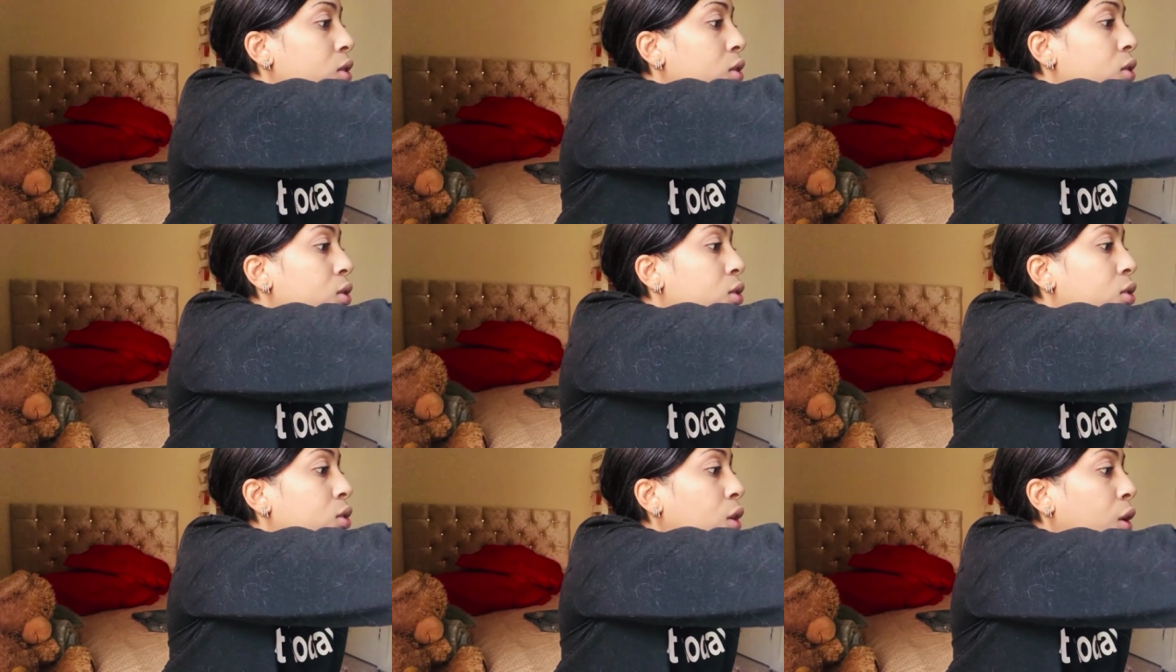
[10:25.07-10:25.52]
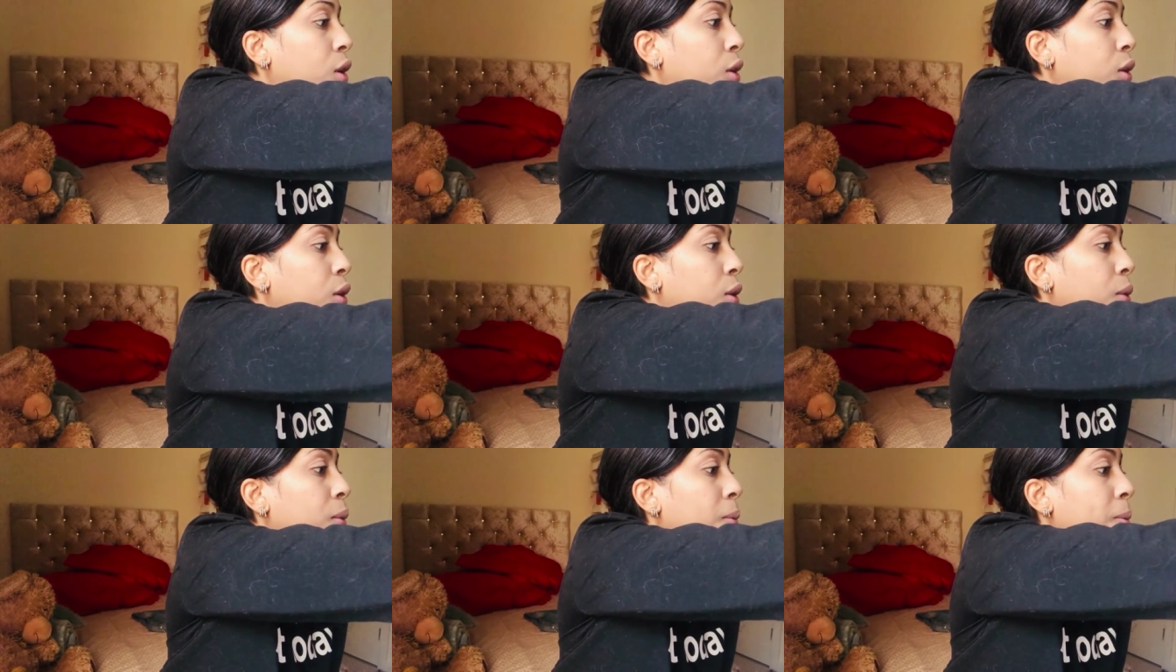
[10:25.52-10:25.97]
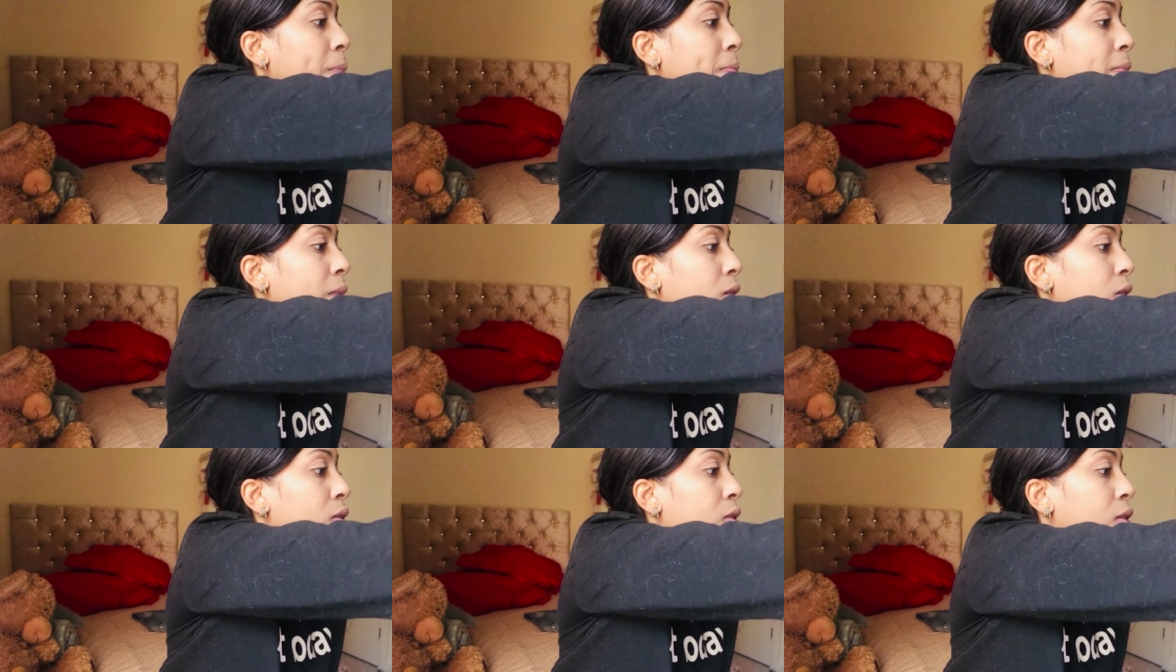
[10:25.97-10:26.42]
so
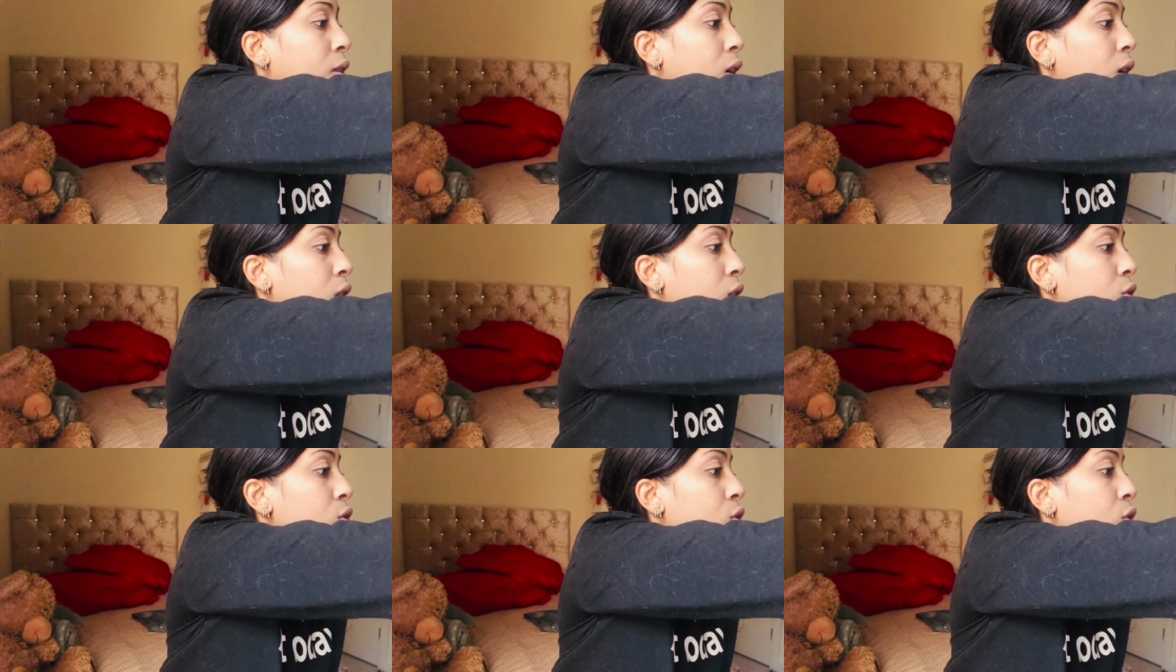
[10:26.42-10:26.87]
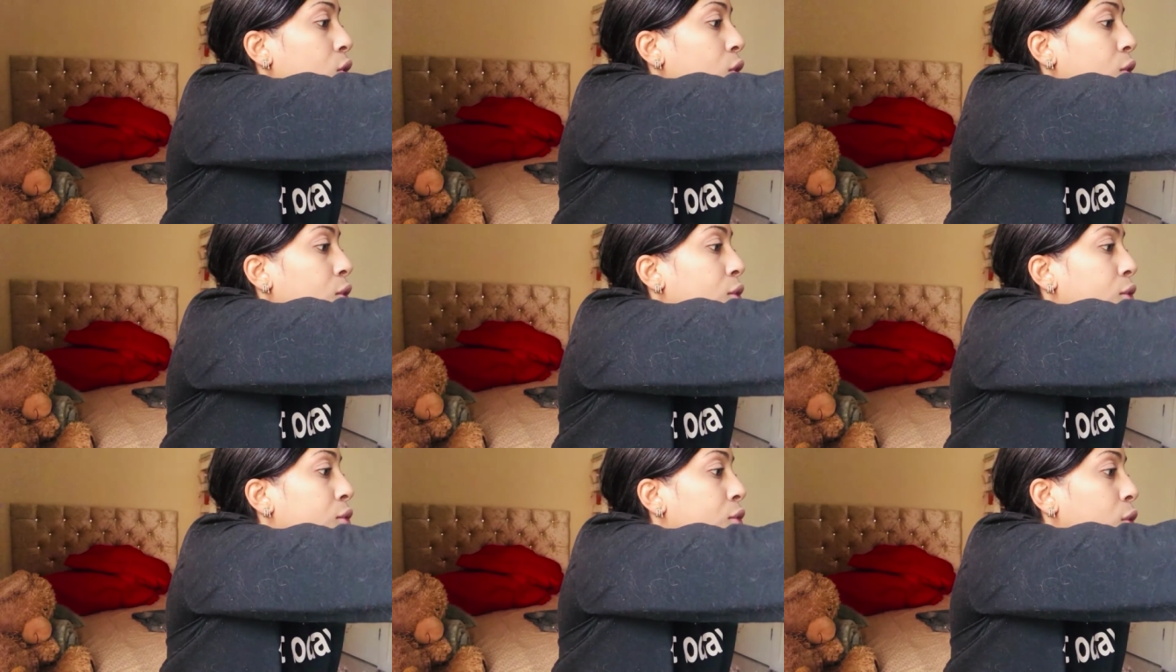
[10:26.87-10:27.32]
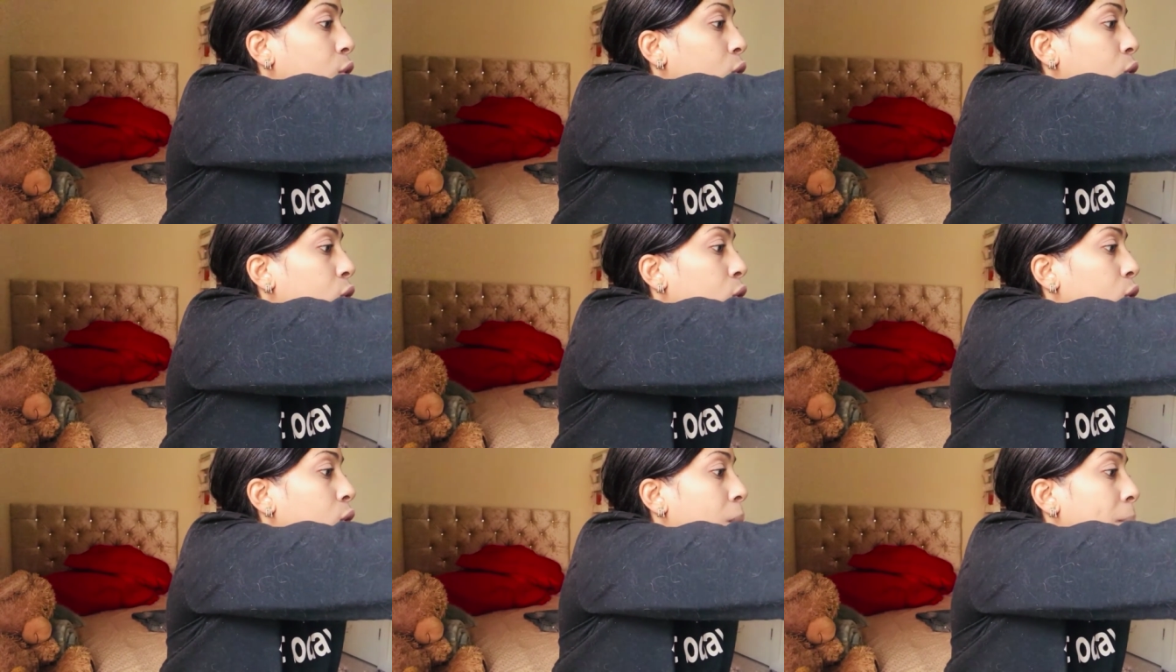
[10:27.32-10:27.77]
search
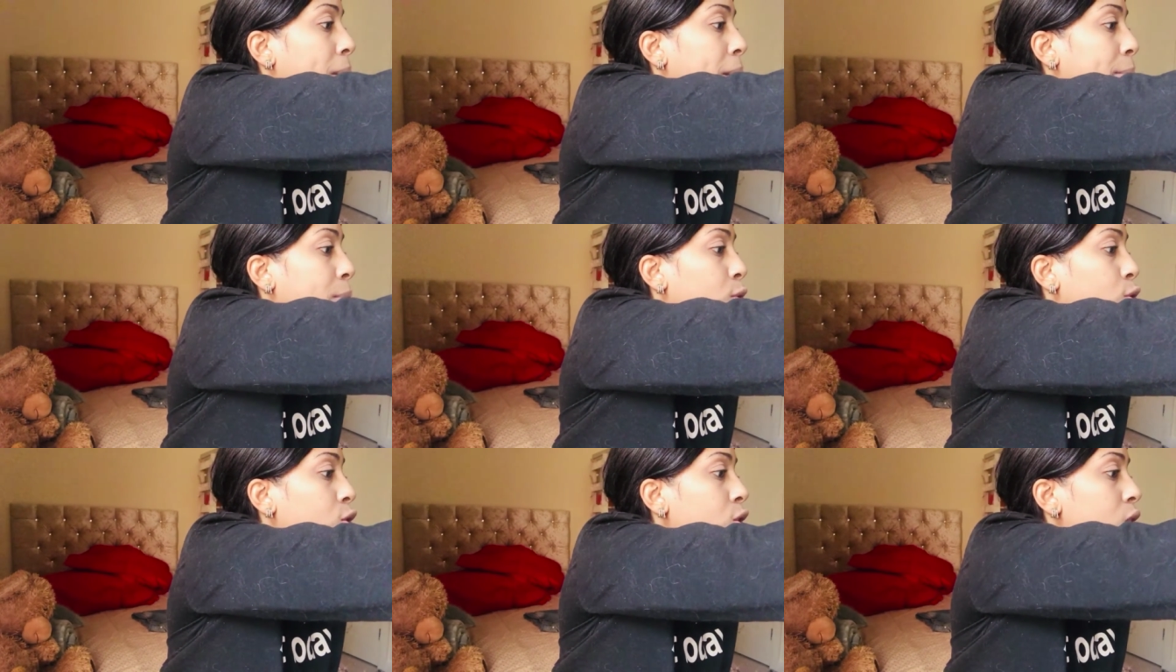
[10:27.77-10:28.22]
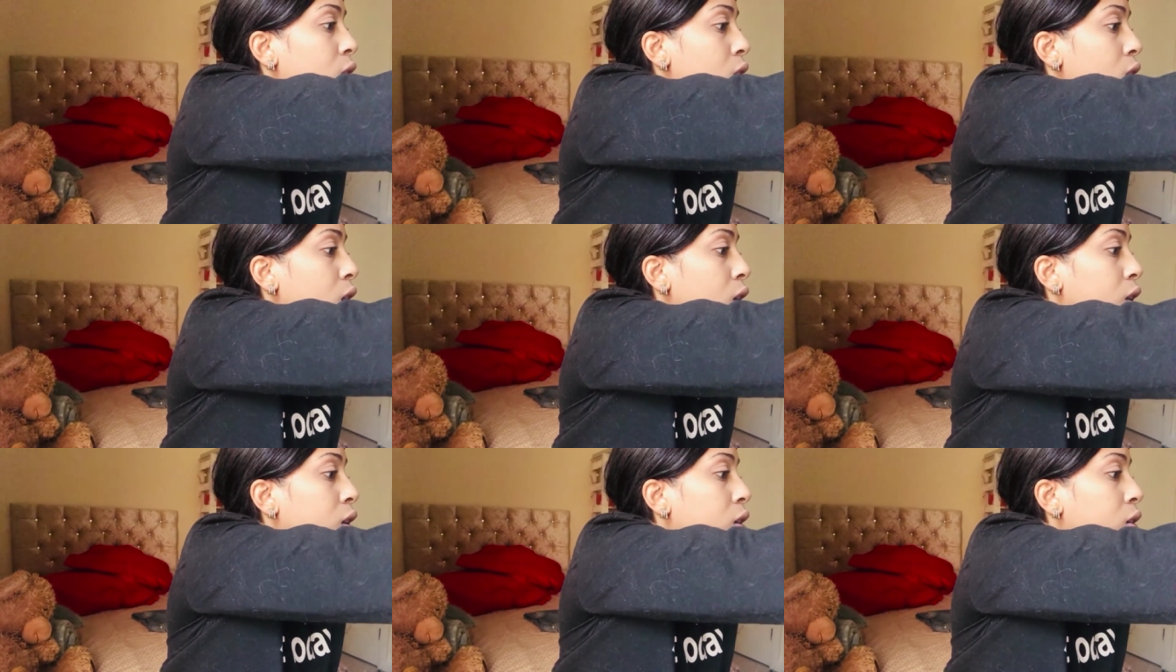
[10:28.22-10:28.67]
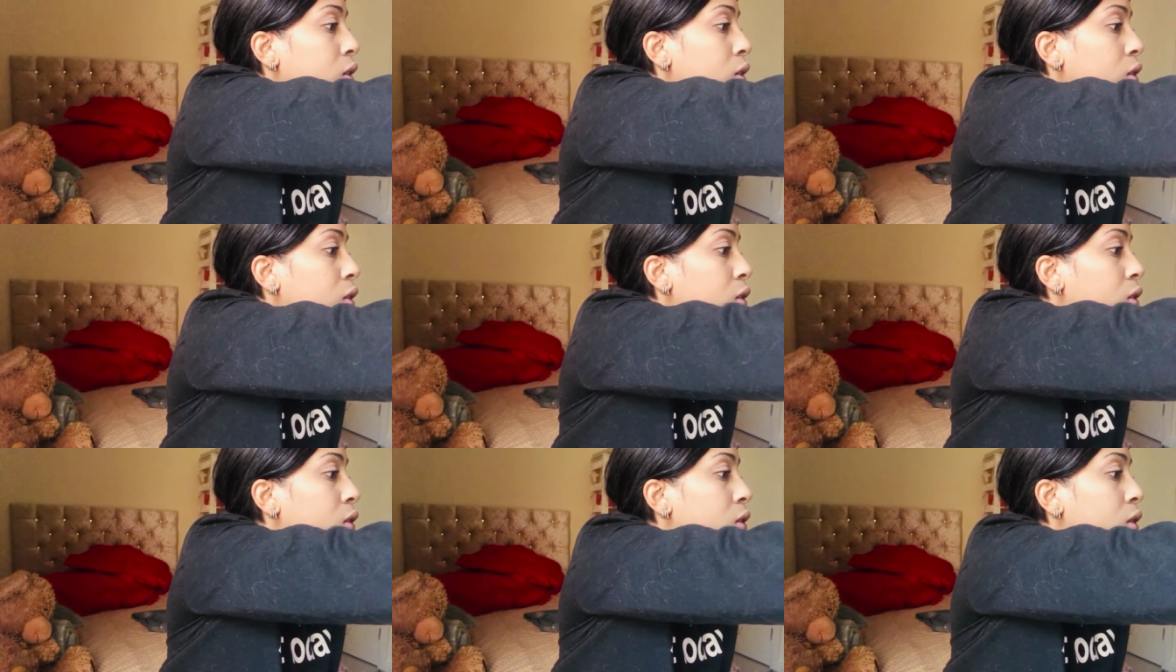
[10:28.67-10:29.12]
for my
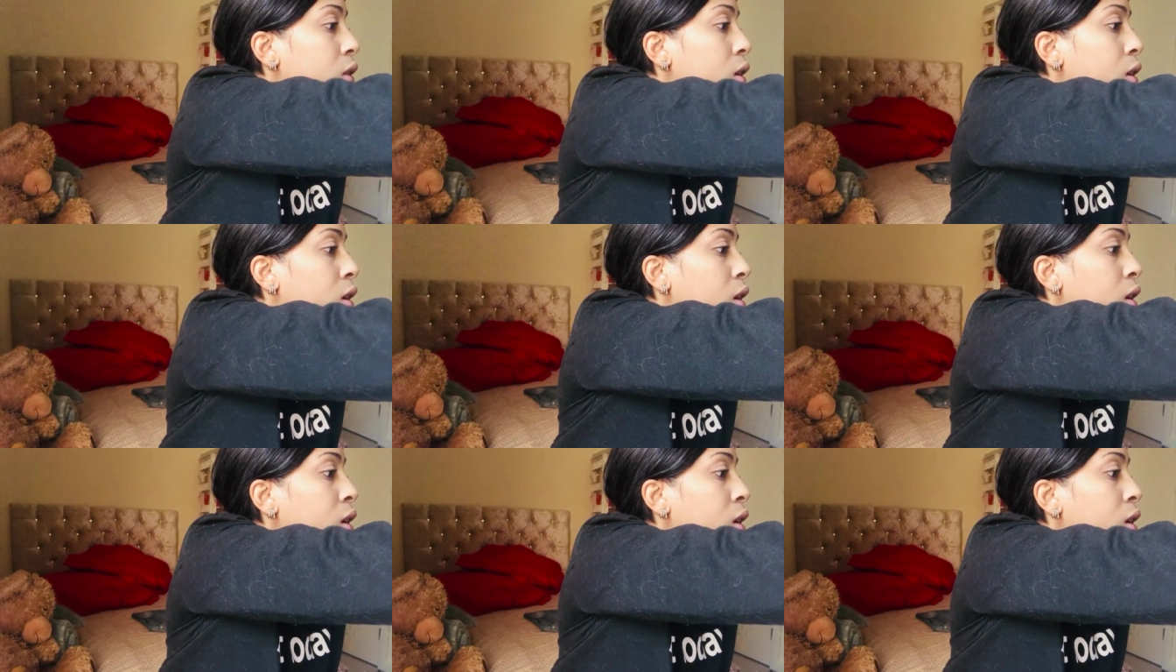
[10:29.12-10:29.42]
products